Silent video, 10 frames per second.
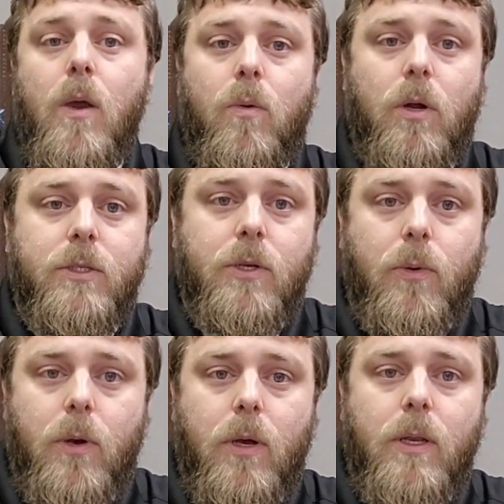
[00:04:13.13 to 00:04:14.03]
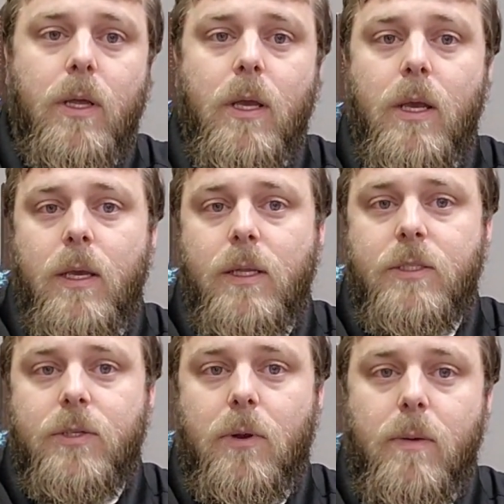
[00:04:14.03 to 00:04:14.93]
We're also on
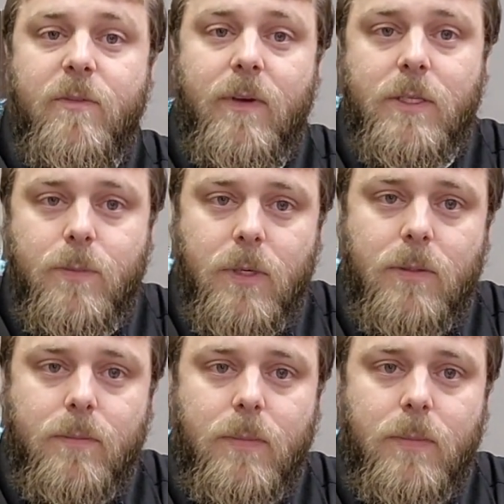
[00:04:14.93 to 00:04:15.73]
Instagram and Facebook.